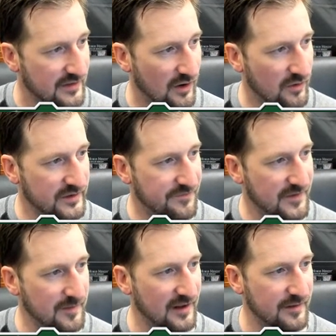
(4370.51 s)
The only
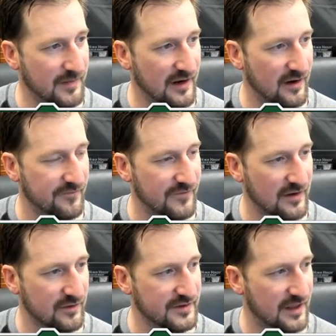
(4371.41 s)
female inmate on
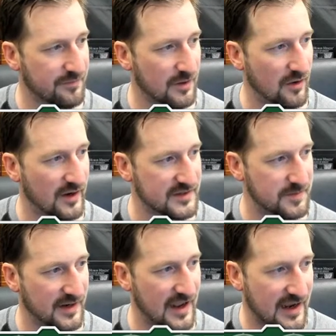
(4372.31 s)
federal death row has
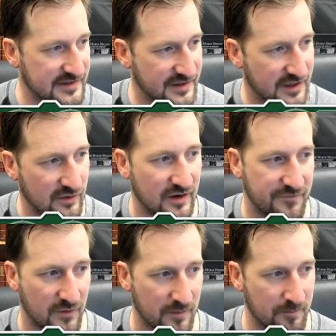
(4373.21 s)
been
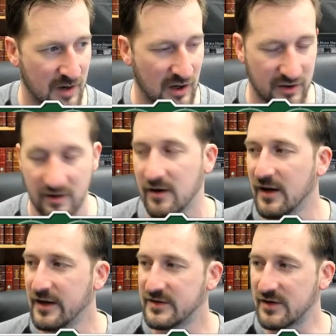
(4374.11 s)
executed for murder.
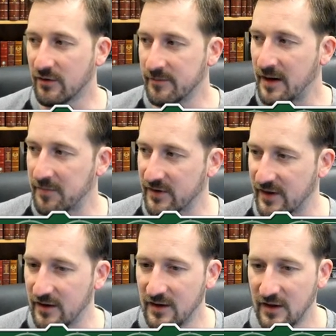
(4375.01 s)
So remember,
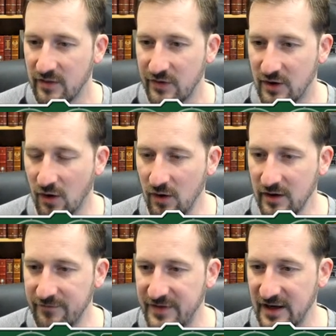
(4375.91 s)
the
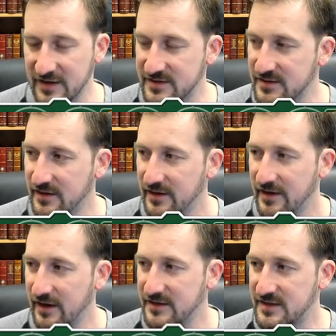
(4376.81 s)
goal of this
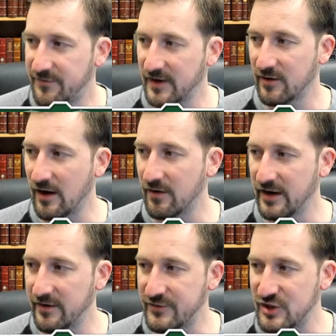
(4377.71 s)
is to figure
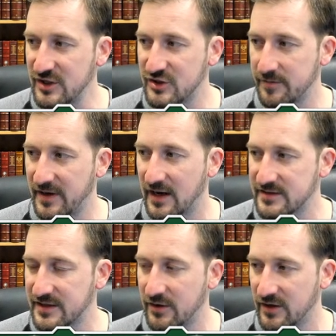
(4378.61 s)
out if she should be
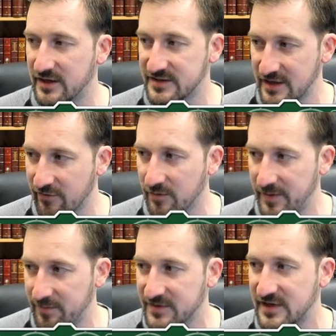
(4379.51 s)
executed, because several
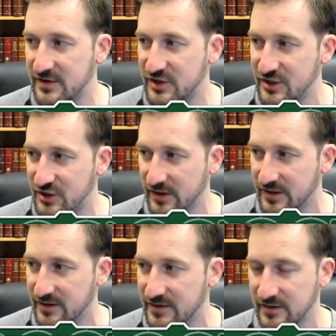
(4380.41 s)
people said she
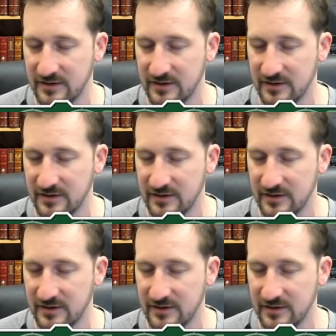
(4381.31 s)
shouldn't.